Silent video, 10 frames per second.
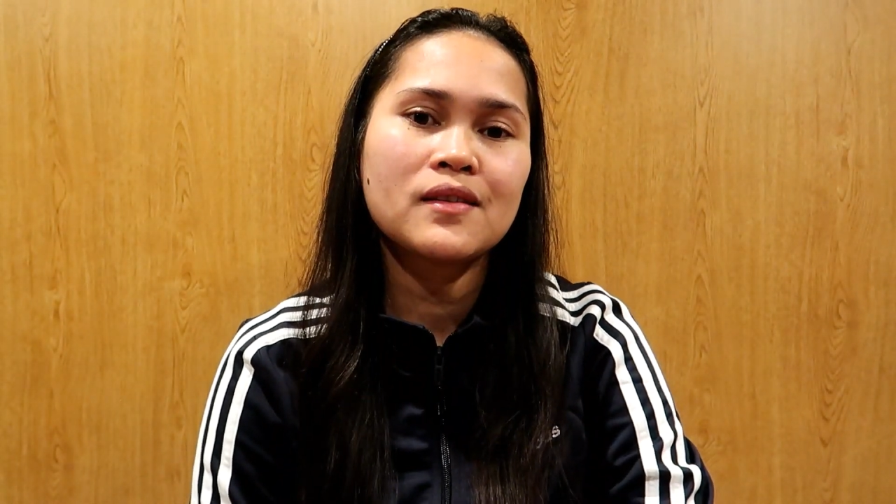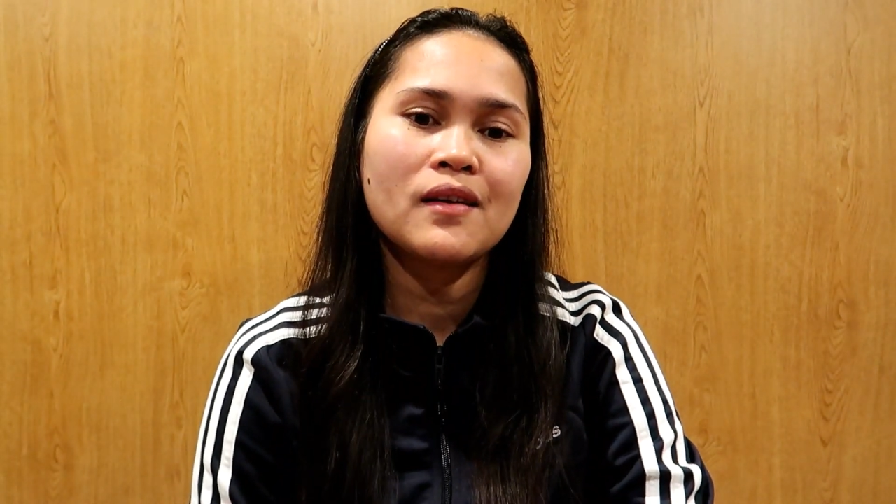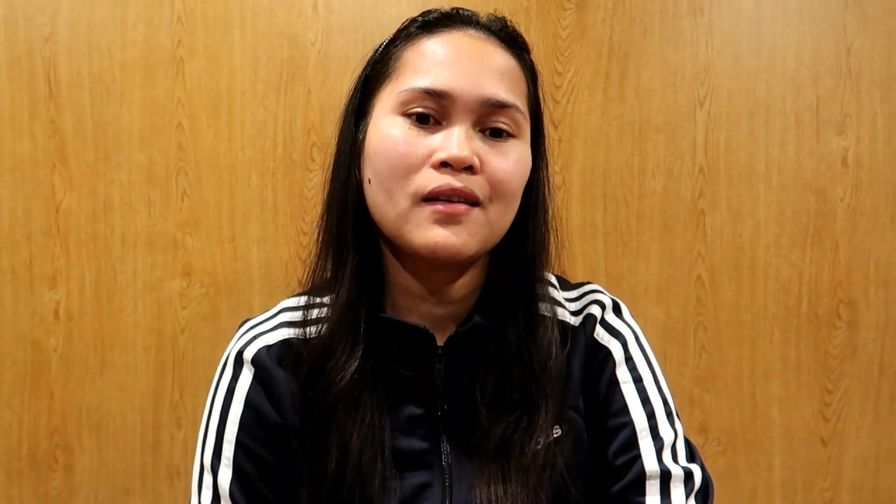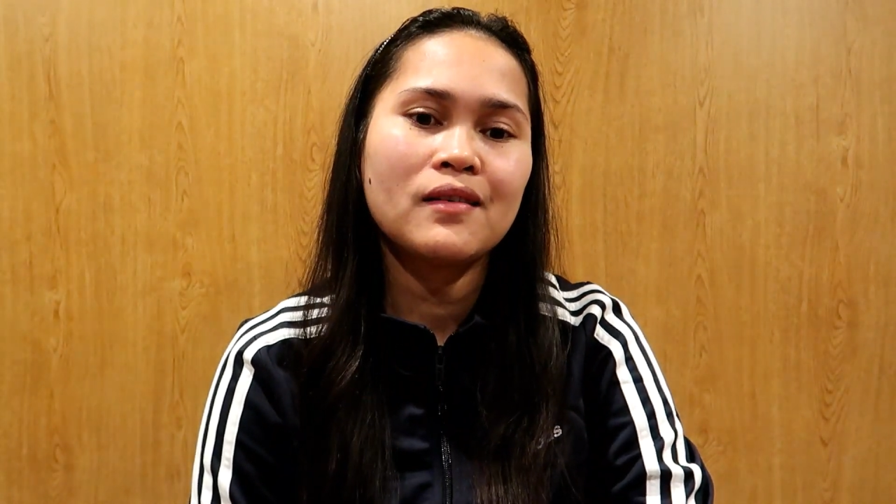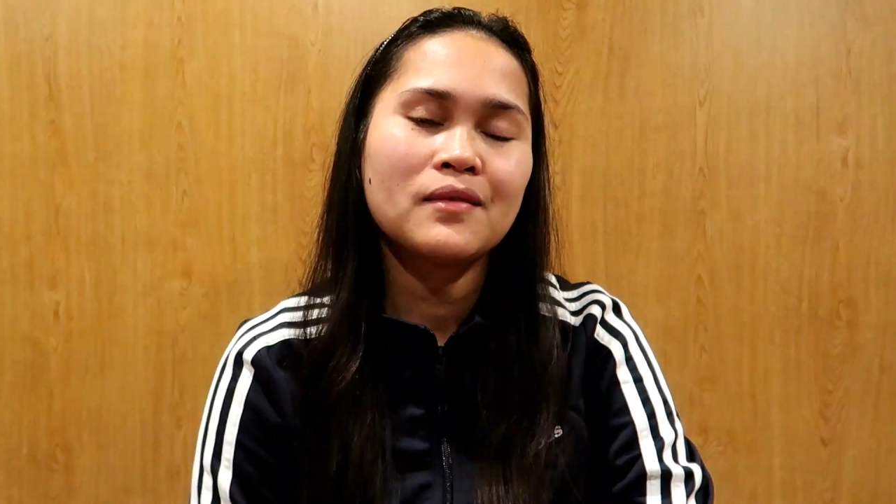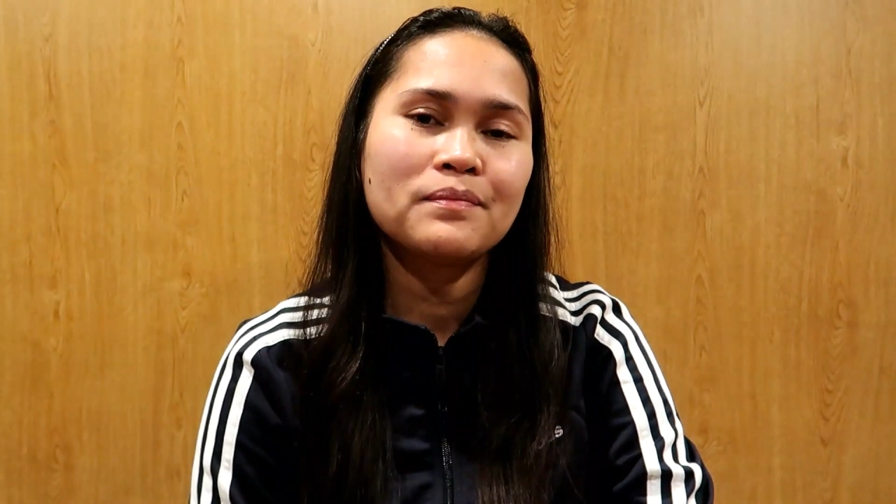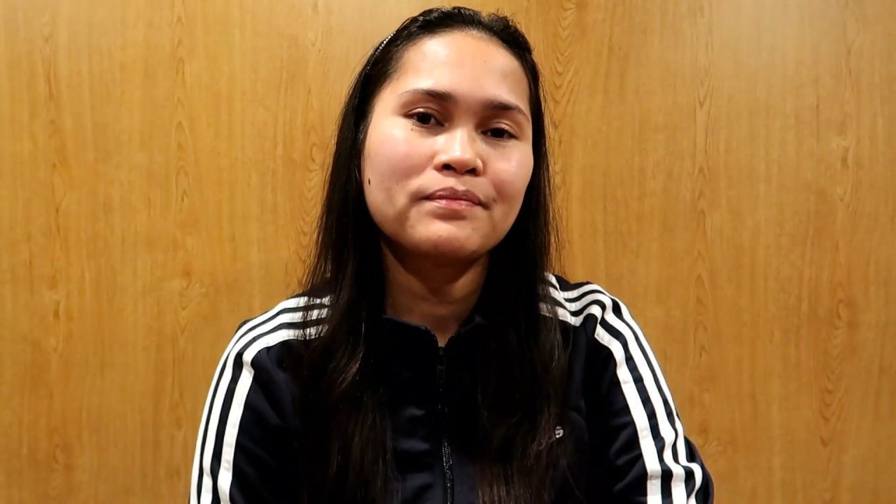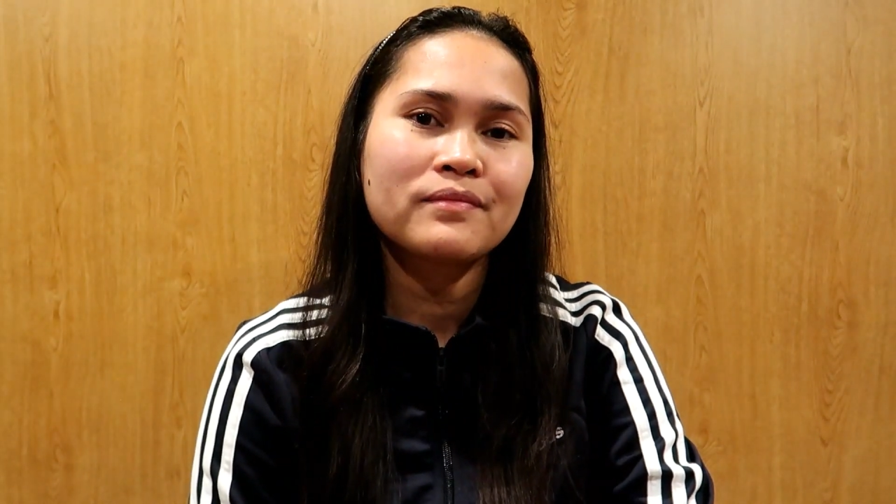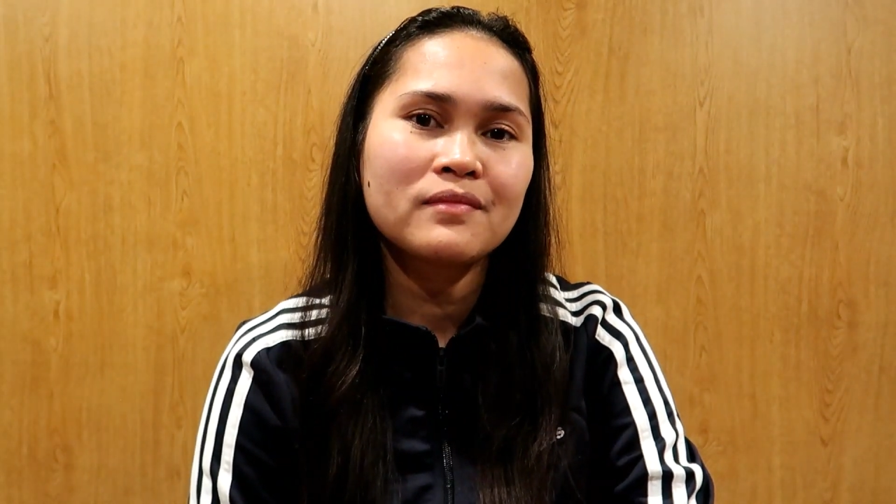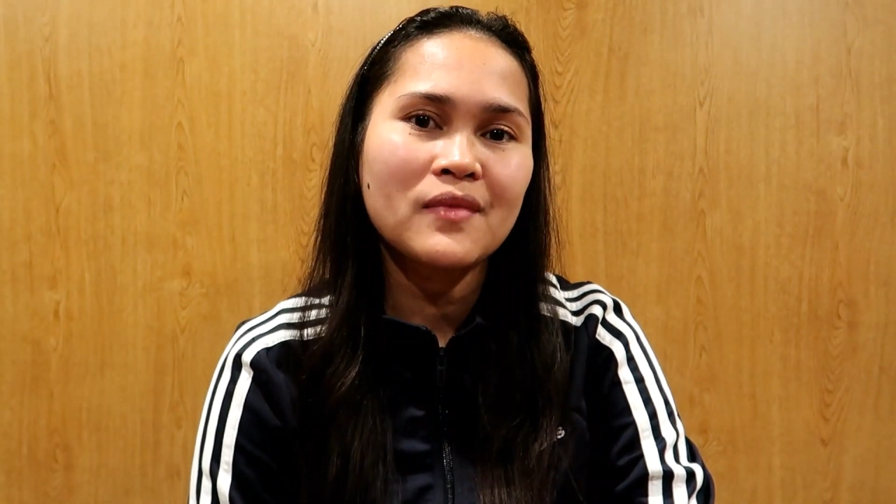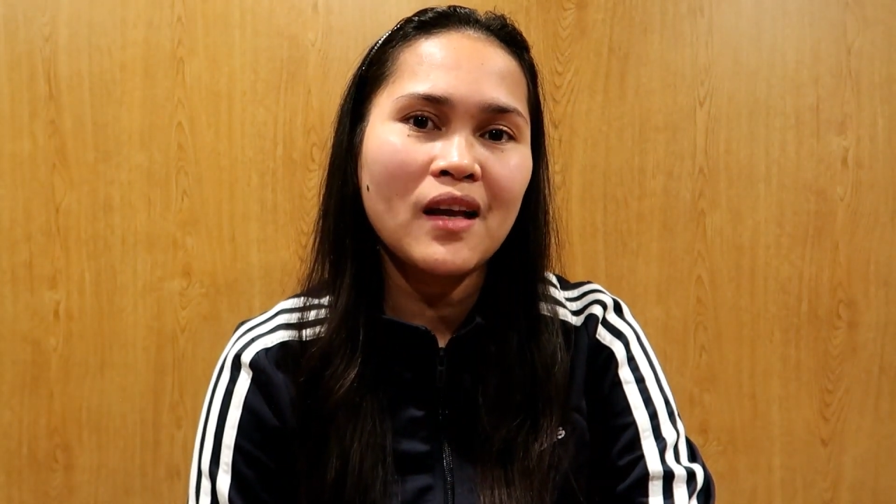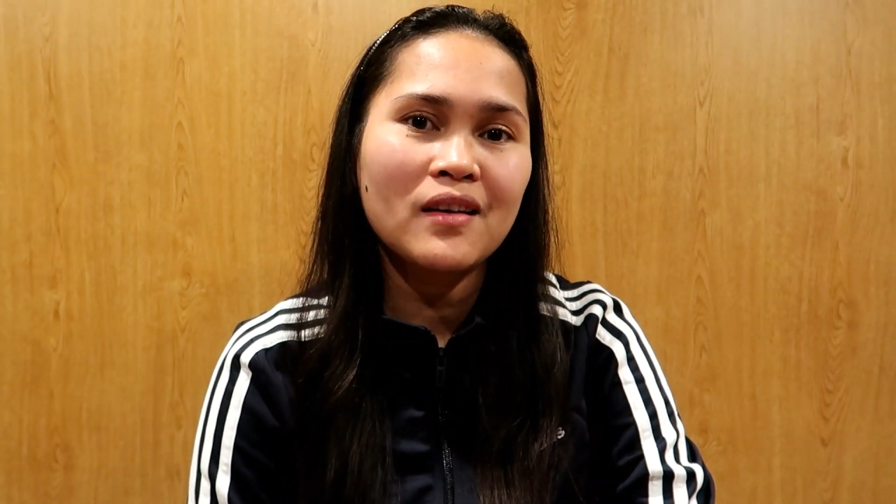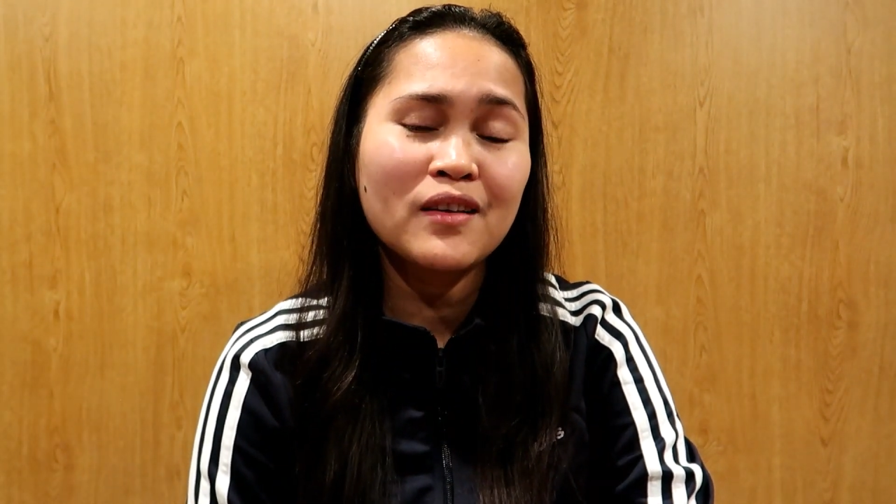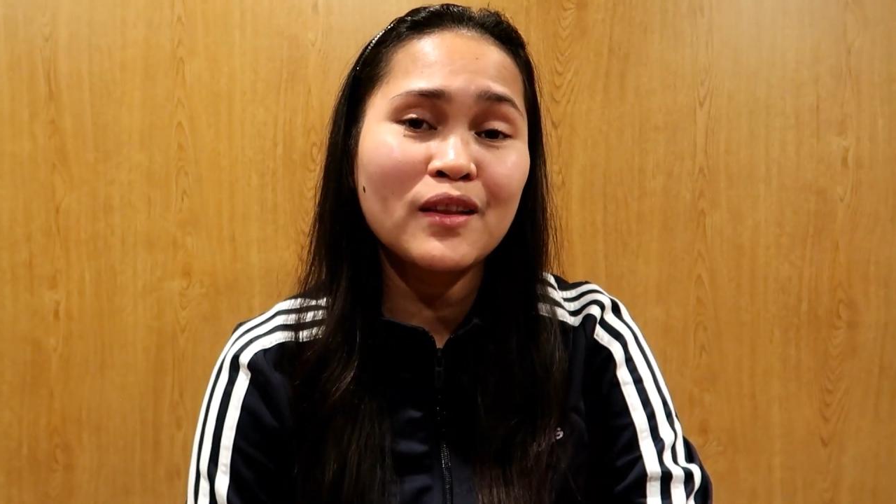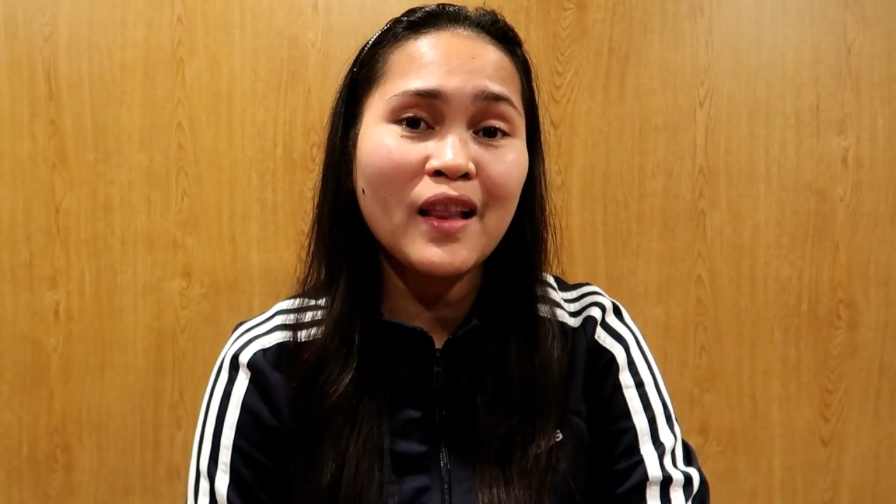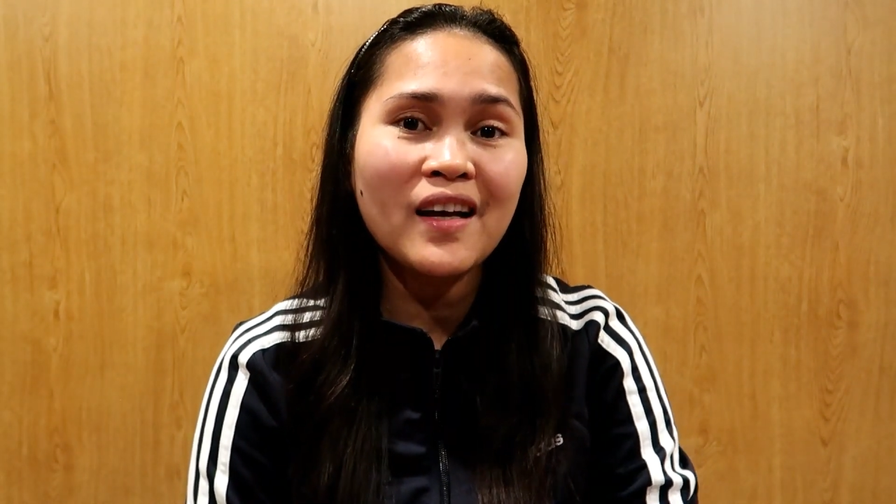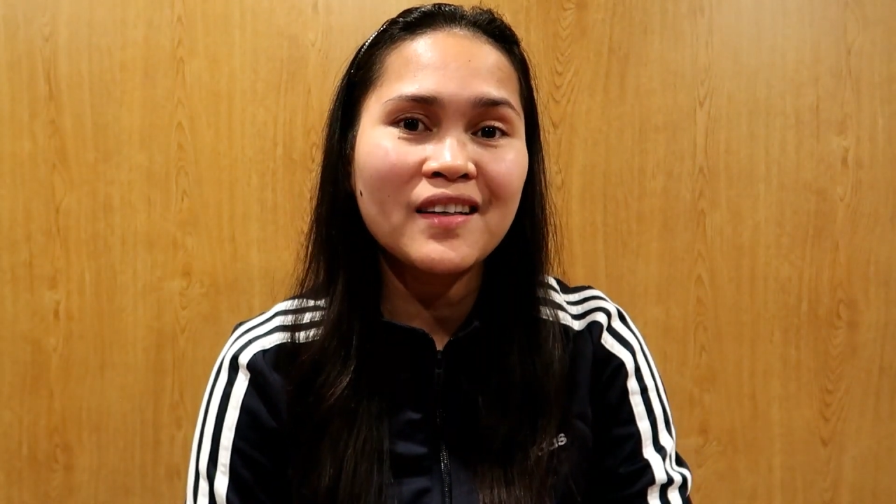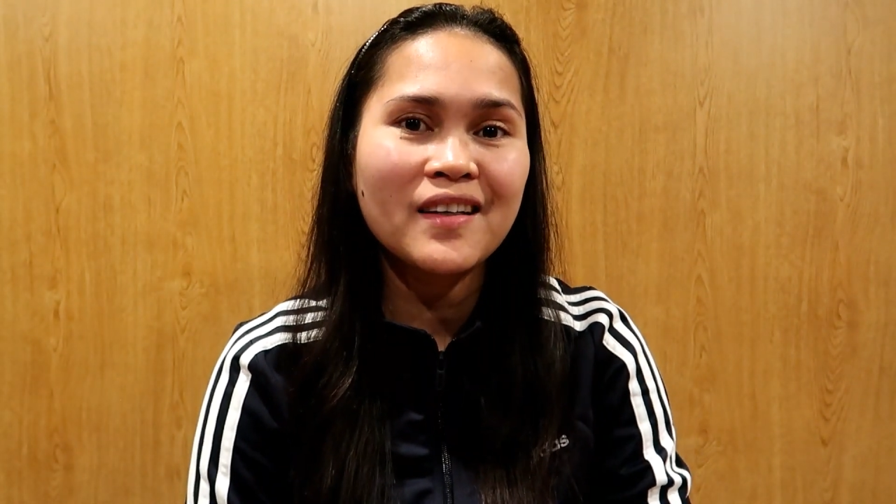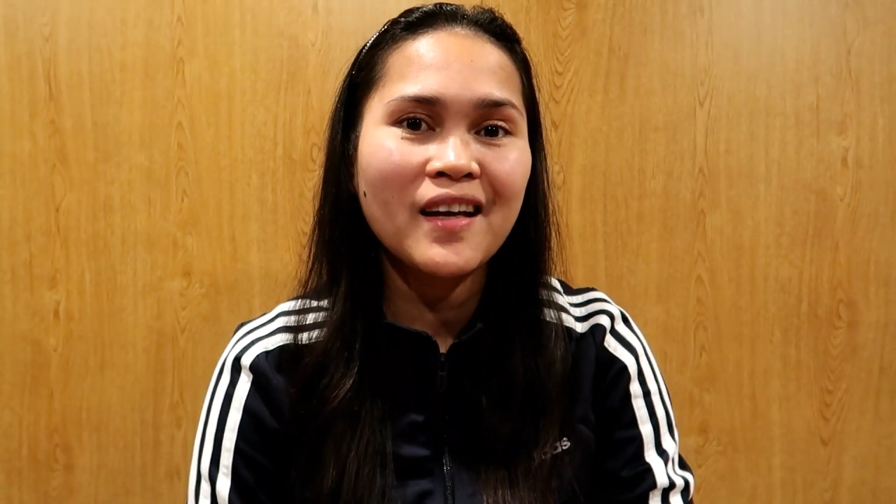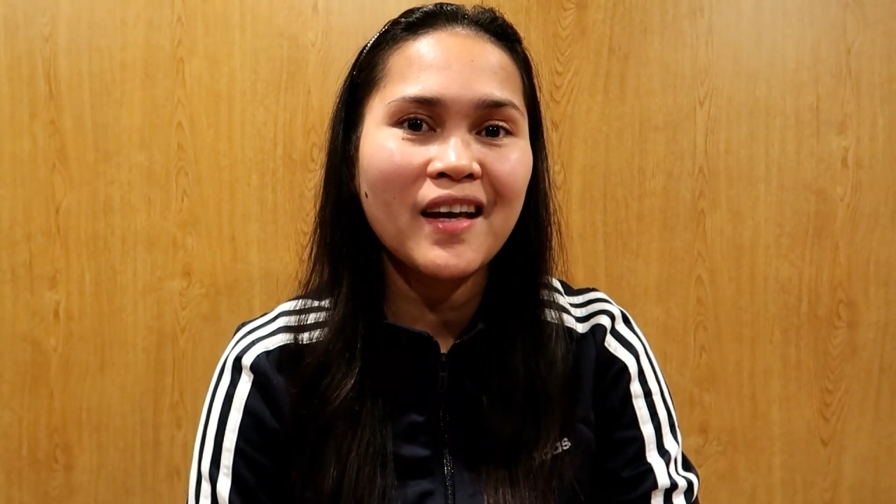So good luck,